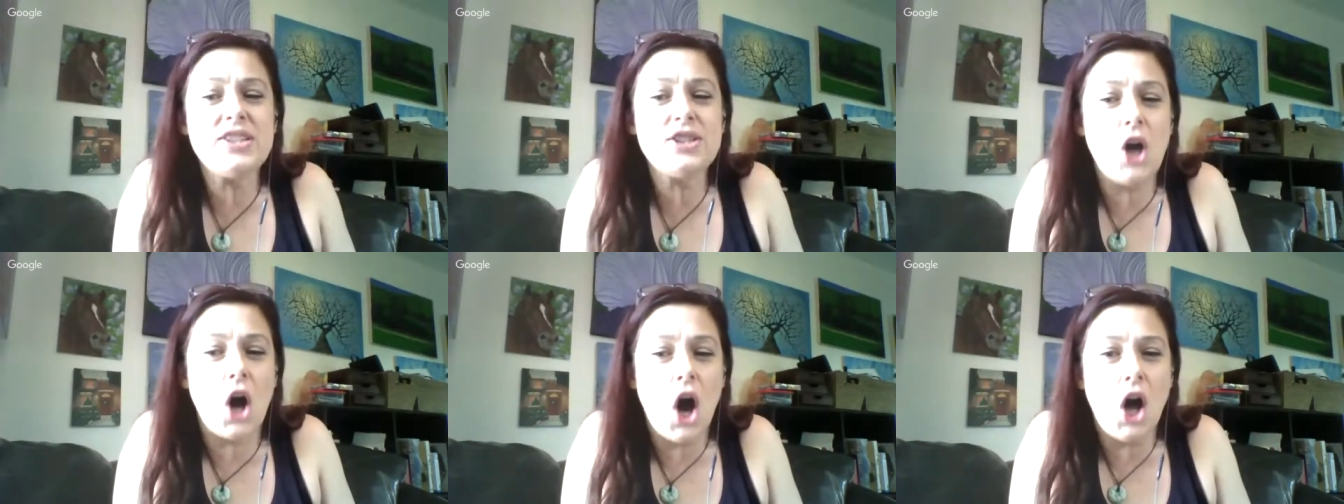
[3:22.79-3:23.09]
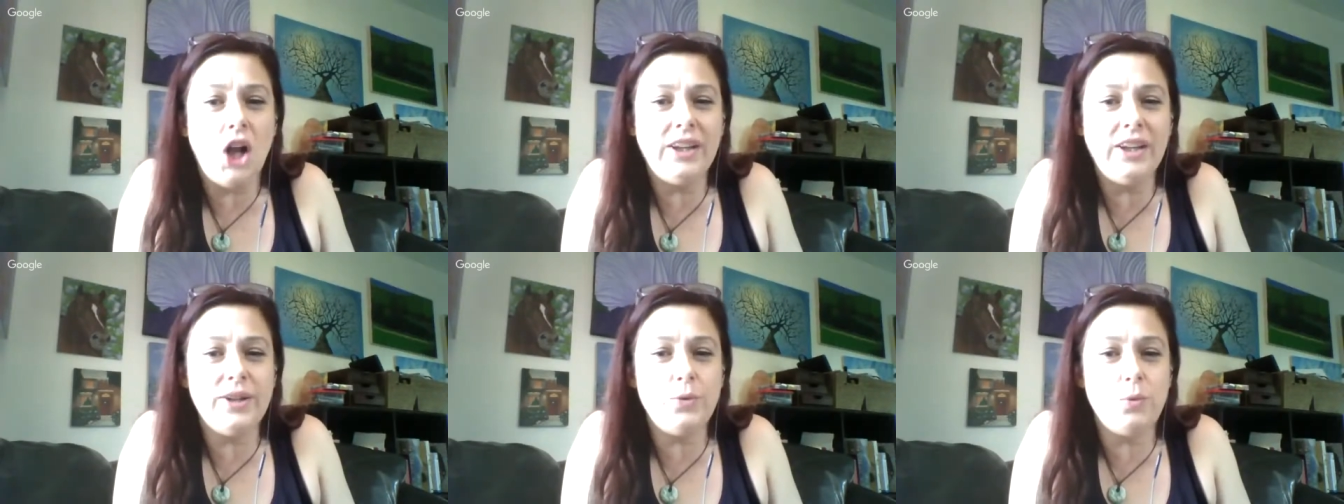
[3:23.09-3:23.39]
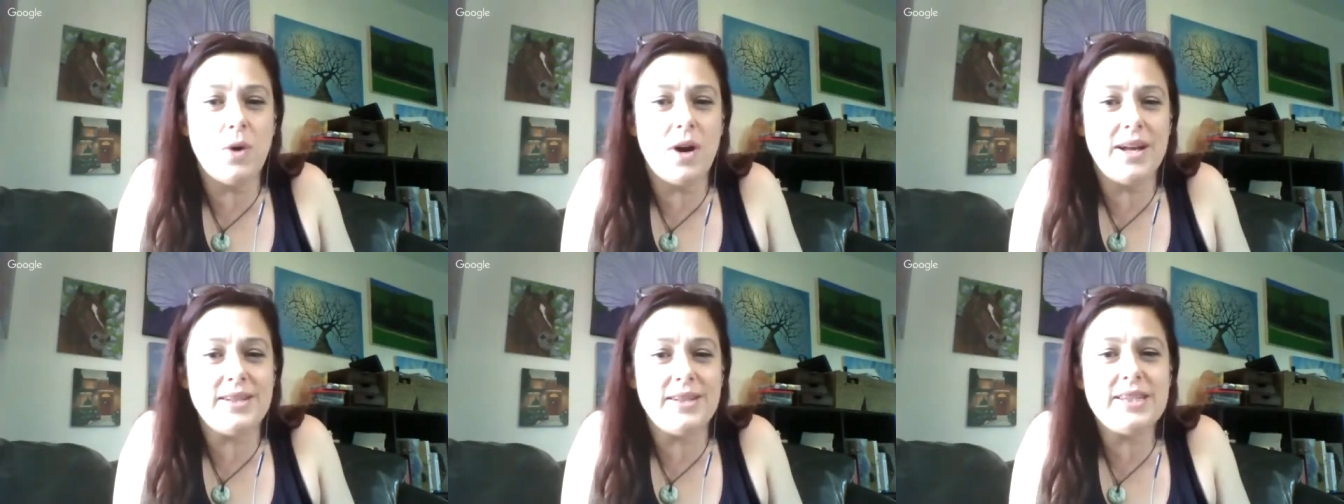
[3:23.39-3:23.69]
3
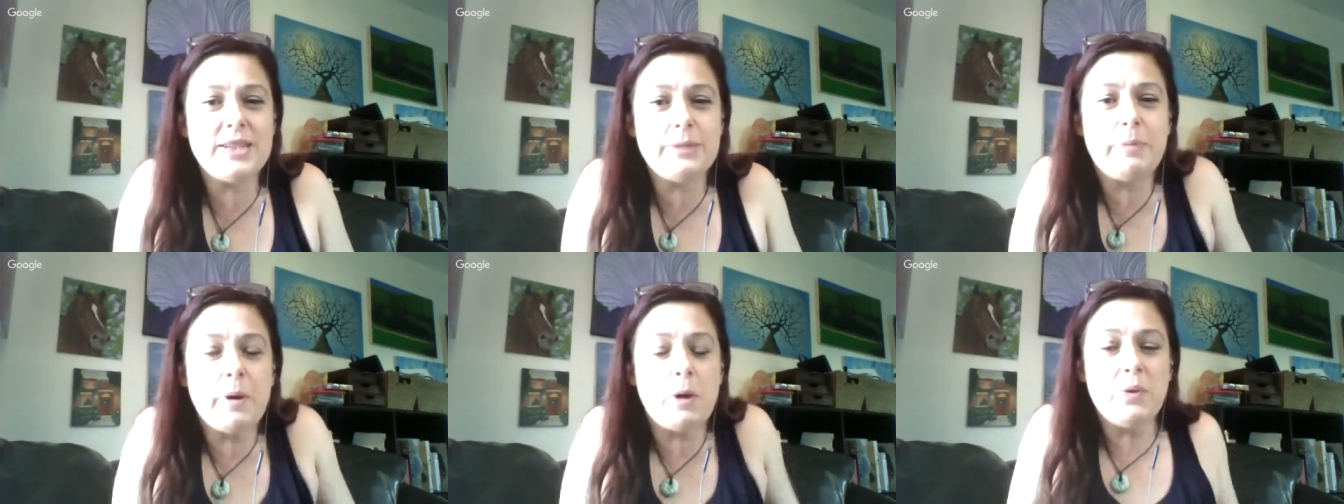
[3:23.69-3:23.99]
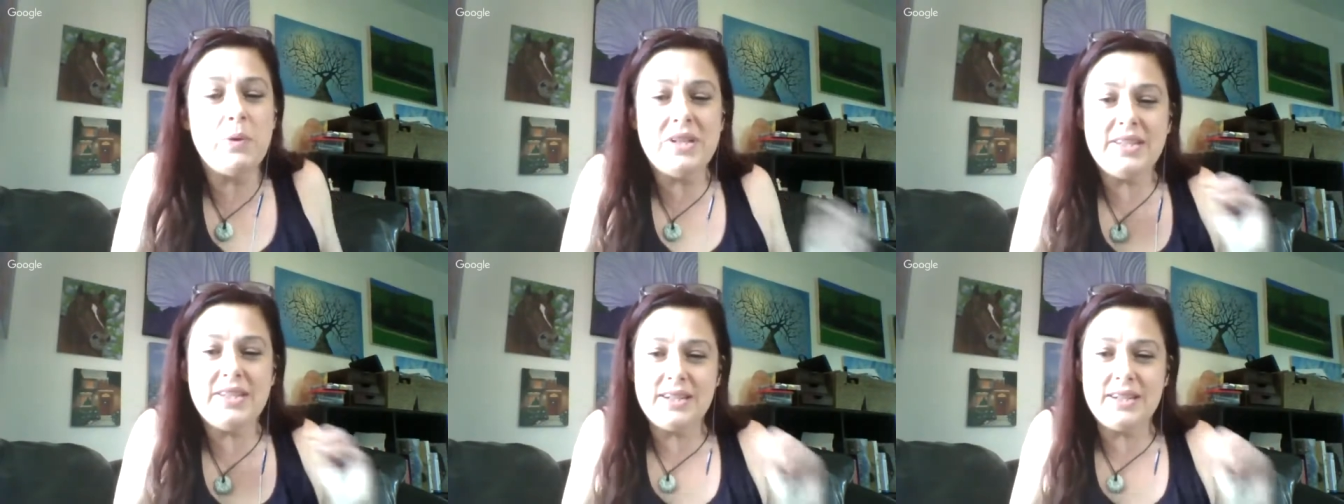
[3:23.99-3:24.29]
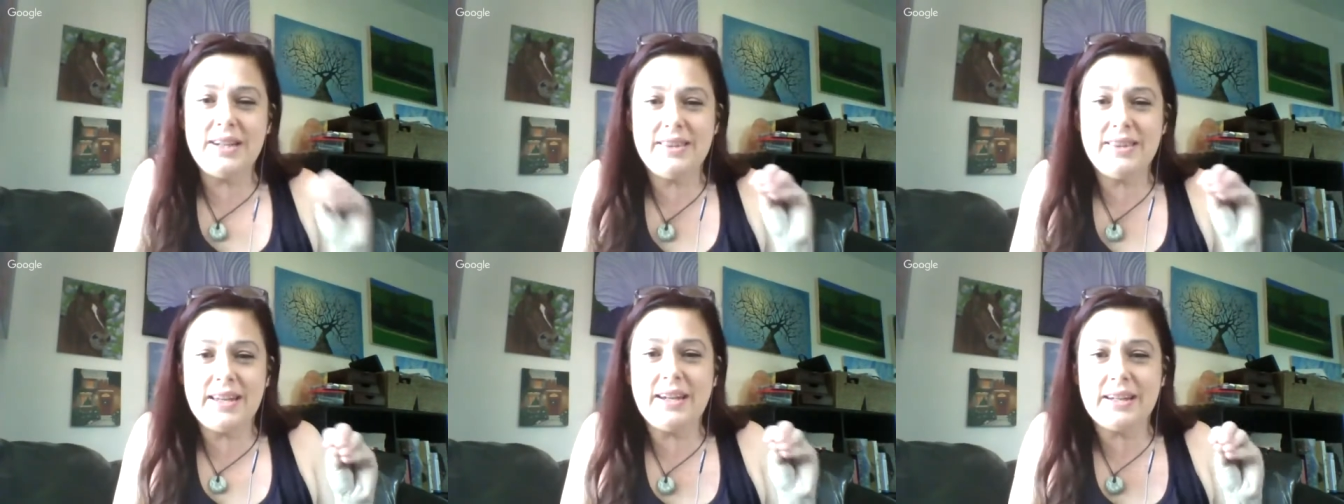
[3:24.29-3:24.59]
solid ones. But we
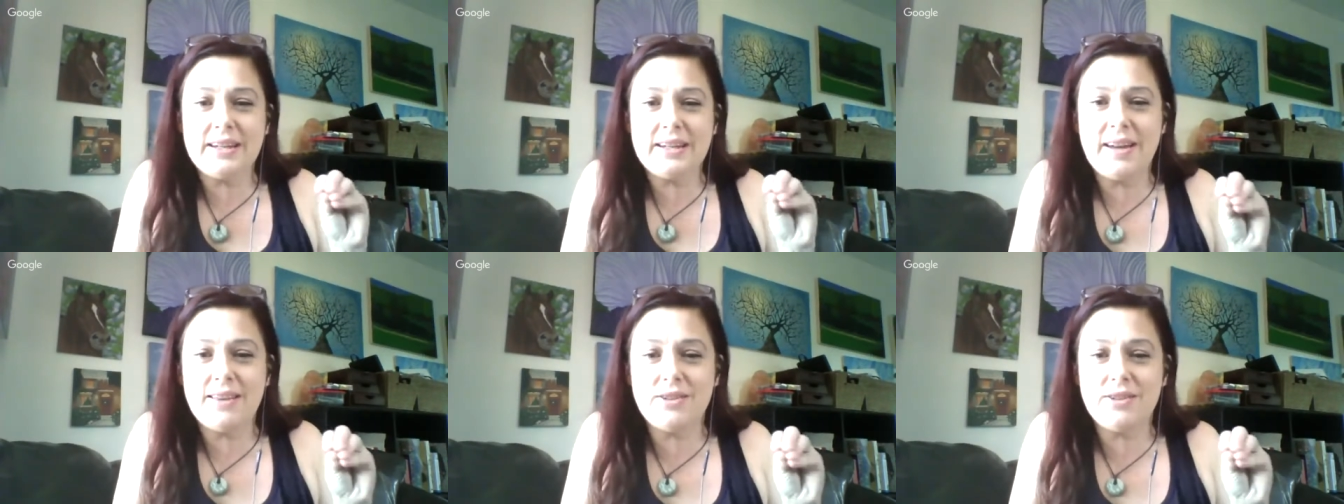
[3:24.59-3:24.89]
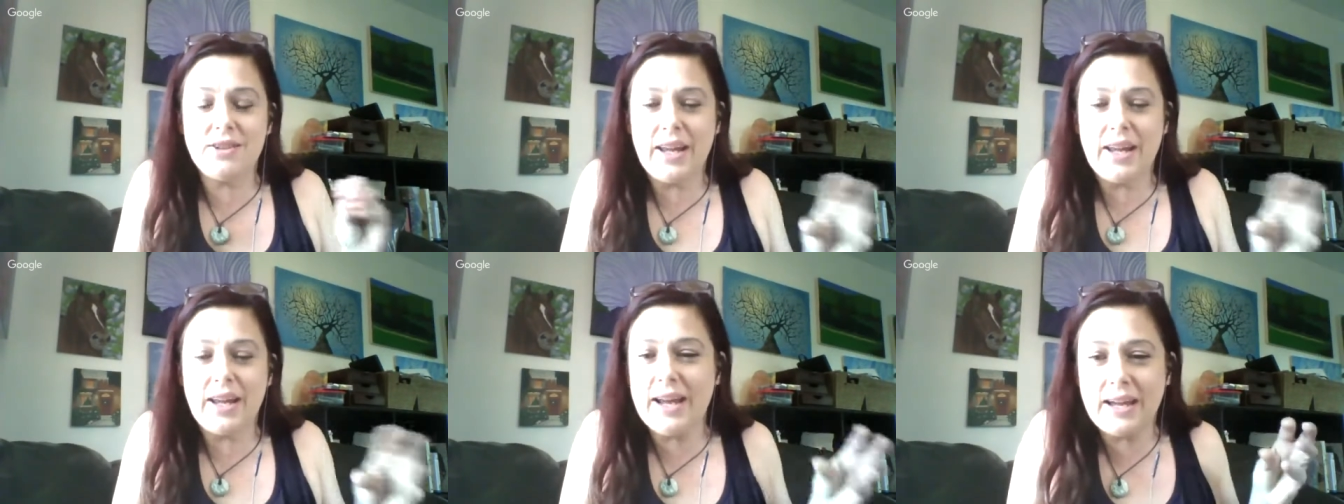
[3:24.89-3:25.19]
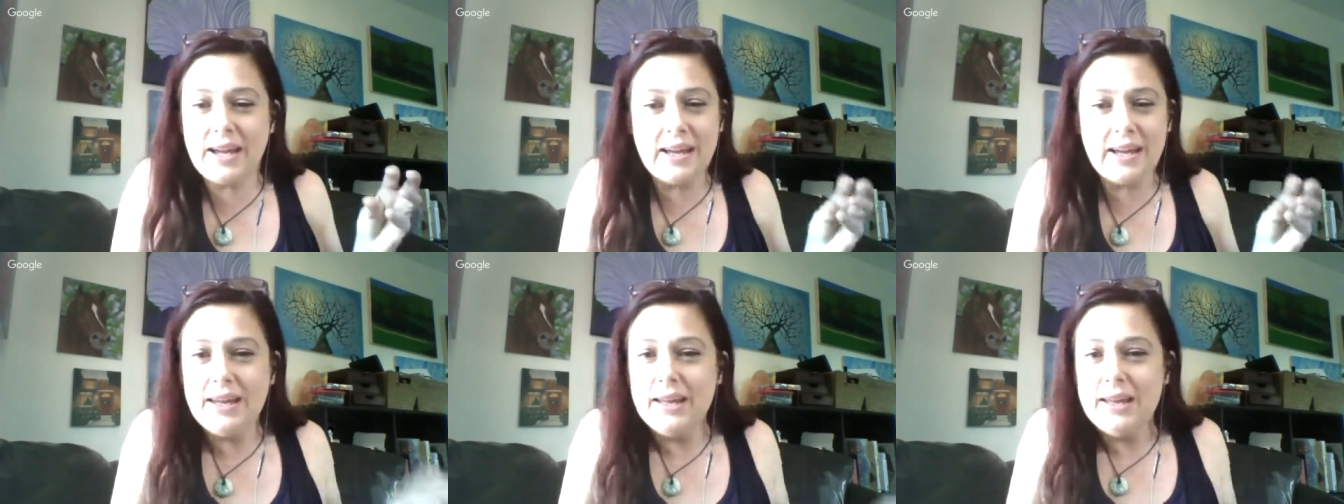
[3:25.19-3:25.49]
did, I think, another like